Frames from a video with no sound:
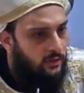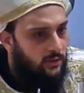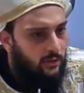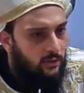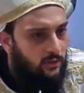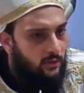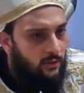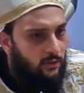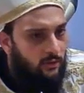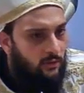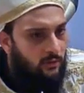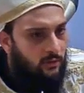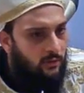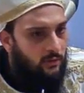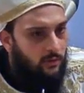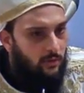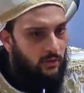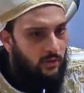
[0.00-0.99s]
kidda.
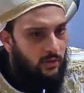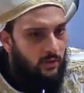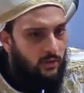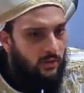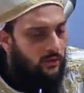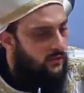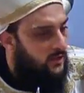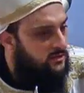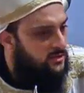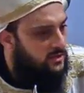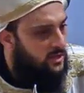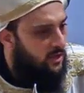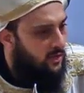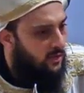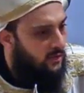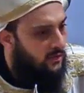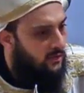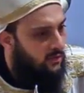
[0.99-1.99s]
And that's
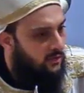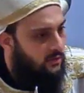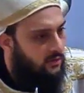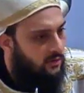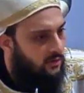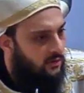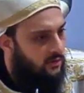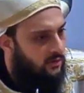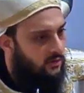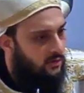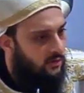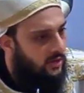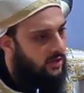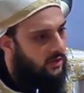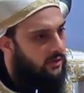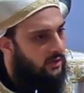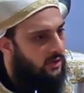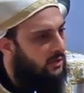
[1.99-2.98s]
like, and then like,
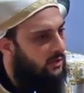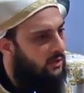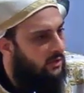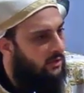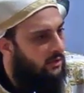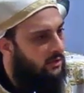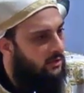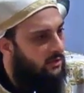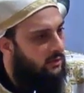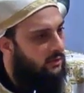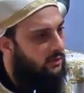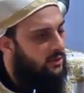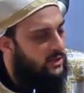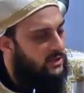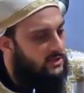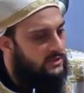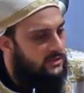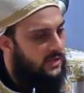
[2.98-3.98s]
Ida,
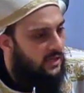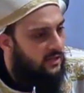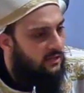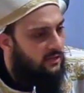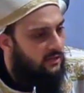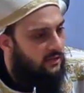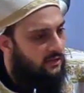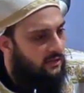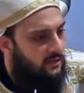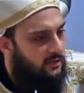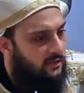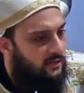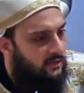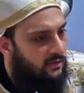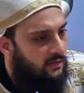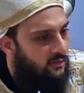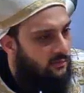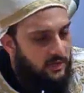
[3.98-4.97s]
what is that?
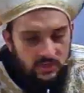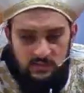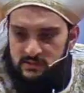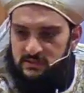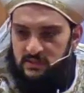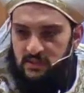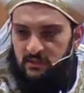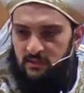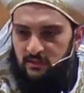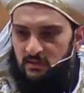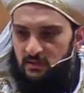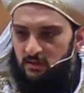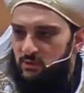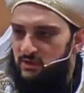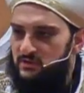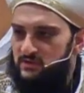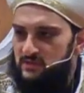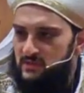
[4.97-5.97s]
What is that?
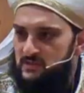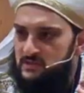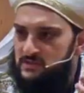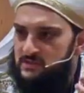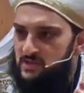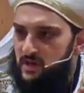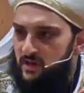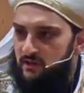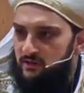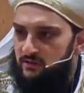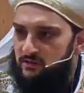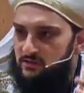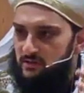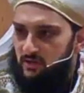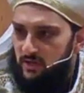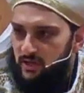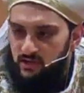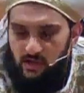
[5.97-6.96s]
Where's the desire
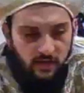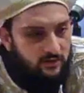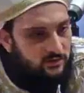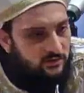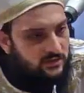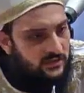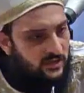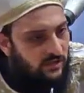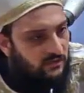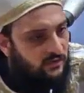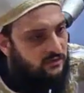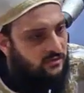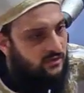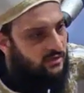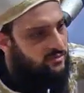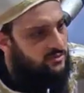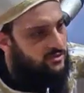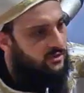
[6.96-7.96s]
to like understand the
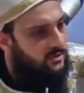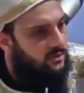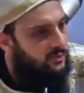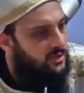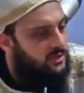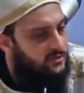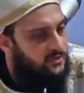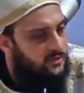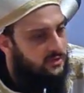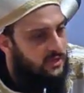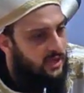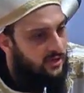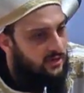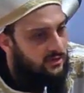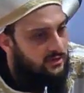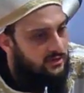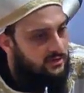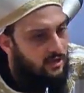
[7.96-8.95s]
scripture? Where's
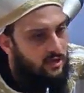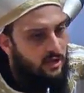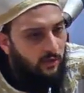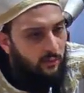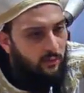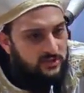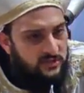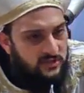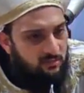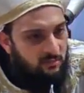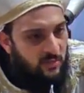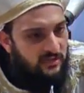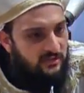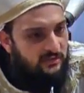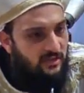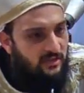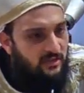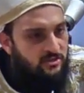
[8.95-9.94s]
the where's the
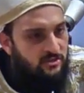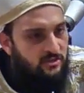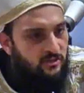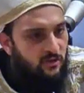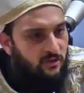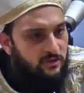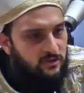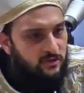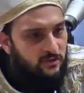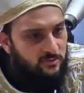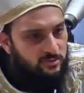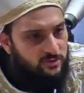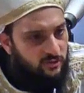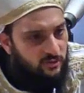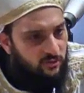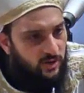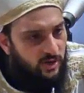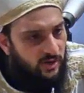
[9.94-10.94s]
meditation on
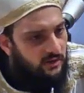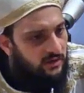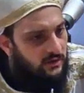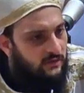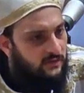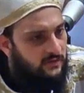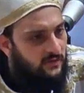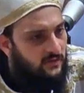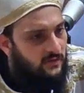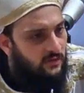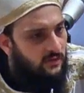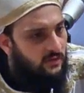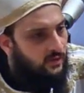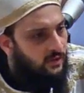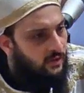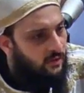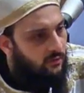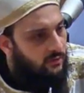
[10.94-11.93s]
scripture? Where is the
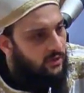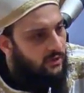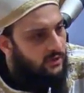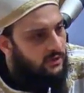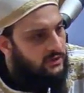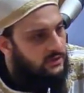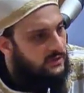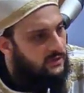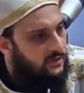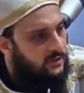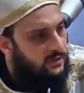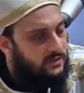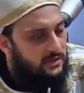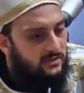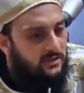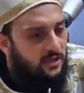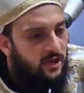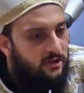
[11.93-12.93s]

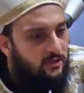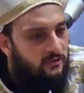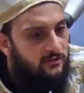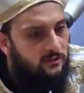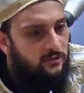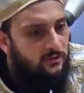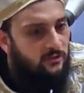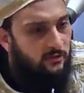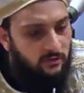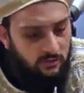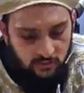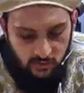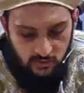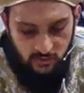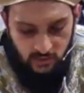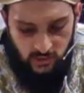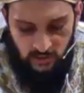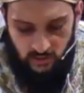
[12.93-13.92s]
desire to
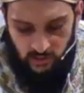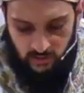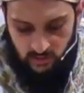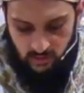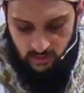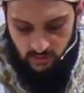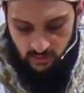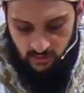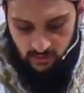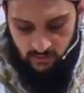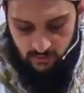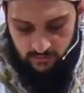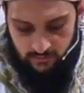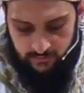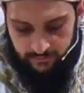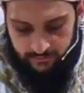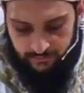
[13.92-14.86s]
learn here?